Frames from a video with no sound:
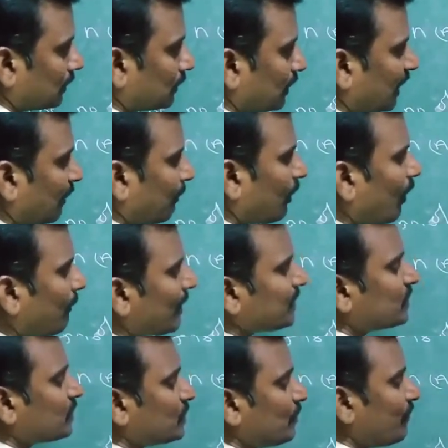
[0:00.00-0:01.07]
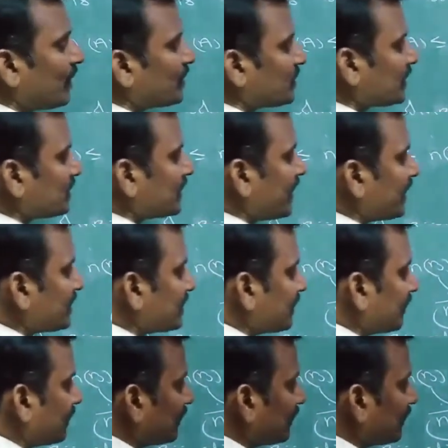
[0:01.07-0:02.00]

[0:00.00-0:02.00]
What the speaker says: The number of bisective functions is,